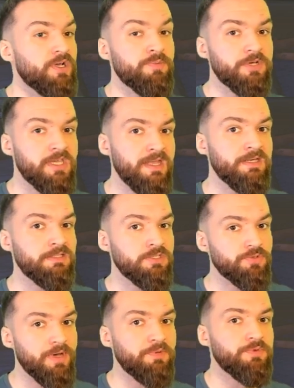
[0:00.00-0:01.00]
mechanics
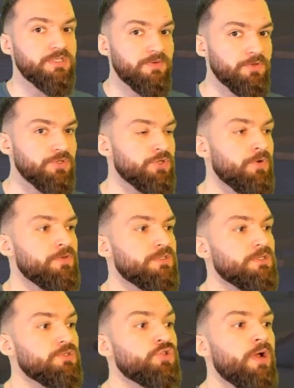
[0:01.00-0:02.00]
interact with different
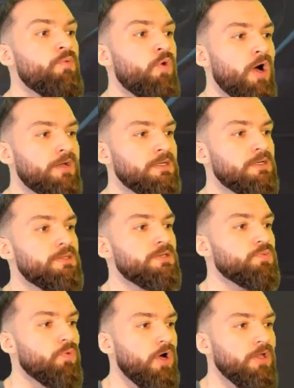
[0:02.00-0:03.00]
surfaces. Try walking into
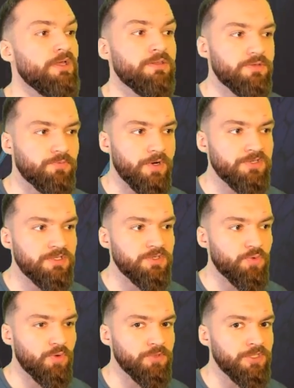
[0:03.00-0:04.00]
this wall and thrusting
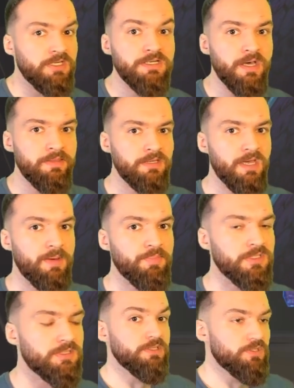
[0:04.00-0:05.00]
normally, nothing
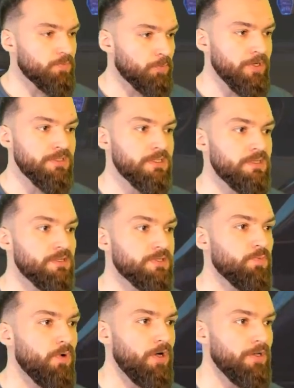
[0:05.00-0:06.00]
happens. Sprint into
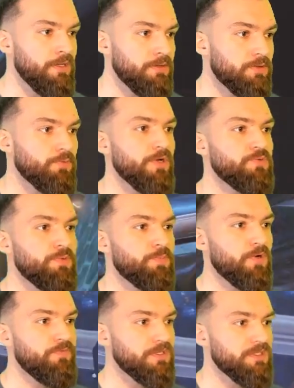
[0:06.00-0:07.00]
this wall and thrust with
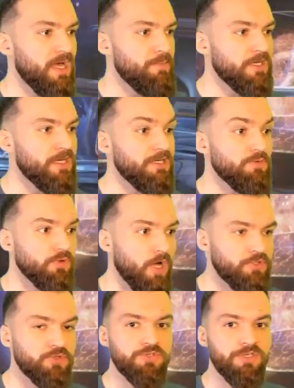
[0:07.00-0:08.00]
perfect timing, and you
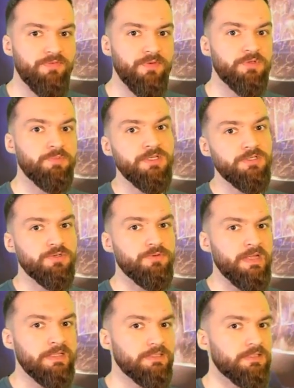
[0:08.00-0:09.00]
launch yourself up to P2
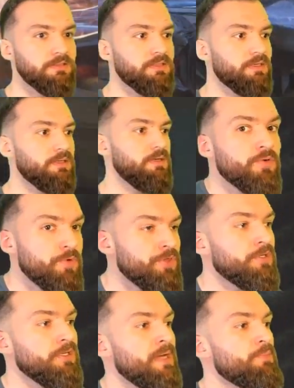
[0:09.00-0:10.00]
instantly. With
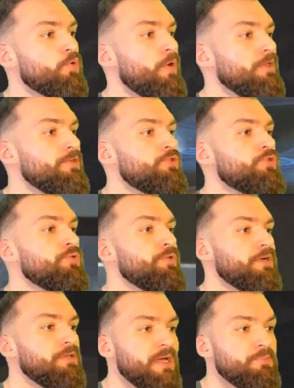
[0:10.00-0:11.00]
the clamber, while it's true
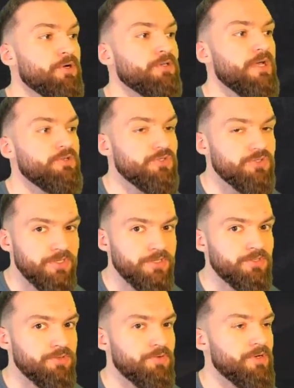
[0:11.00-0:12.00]
that clambering ledges
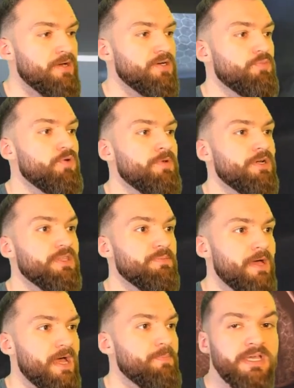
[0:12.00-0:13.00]
does slow down your movement on the
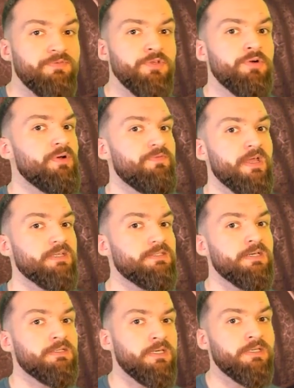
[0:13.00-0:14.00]
map, if you know advanced
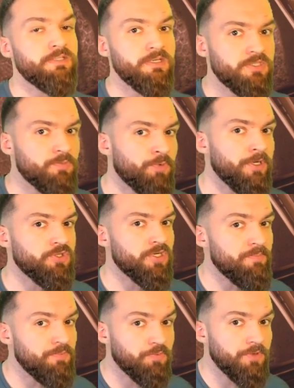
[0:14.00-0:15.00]
techniques like spring
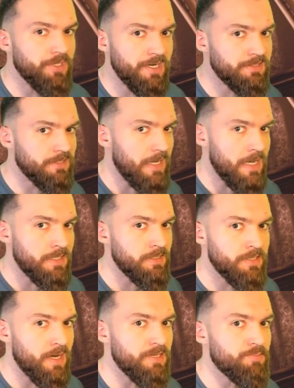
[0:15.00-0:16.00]
jump, you'll realize that 80
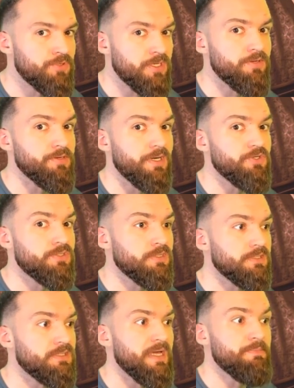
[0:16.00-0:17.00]
to 90% of the ledges in
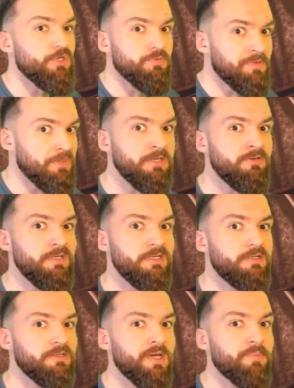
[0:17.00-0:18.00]
this game that you think you need
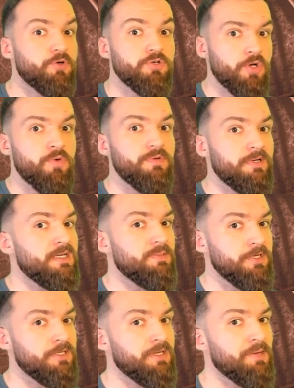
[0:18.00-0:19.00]
to clamber don't need to
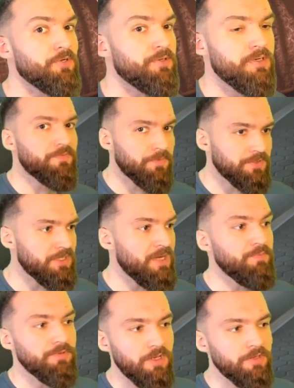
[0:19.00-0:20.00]
be clambered. For
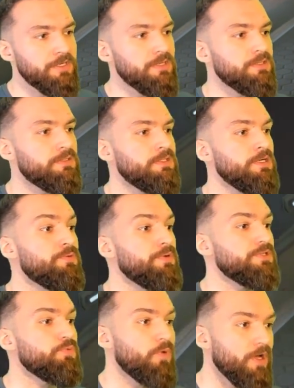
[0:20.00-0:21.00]
example, I'll hit this
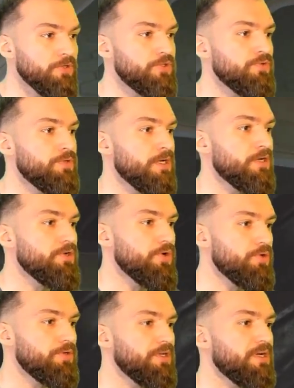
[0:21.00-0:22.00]
sequence. While shooting,
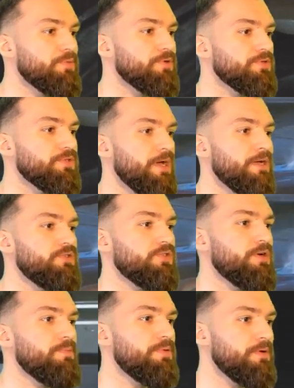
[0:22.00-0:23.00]
no clamber. Slide jump,